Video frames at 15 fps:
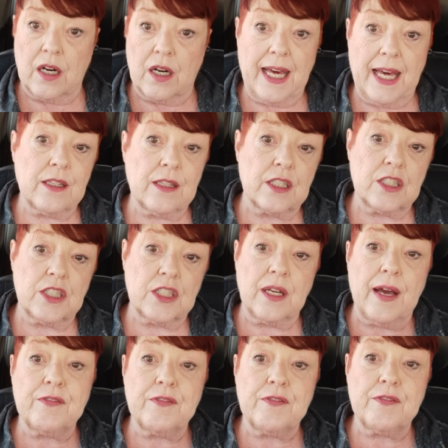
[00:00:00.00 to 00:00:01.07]
That lunch you have
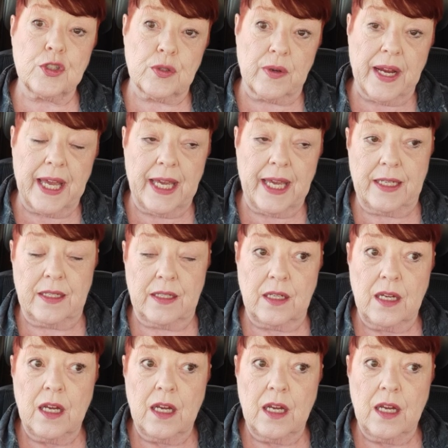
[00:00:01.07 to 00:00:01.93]
to train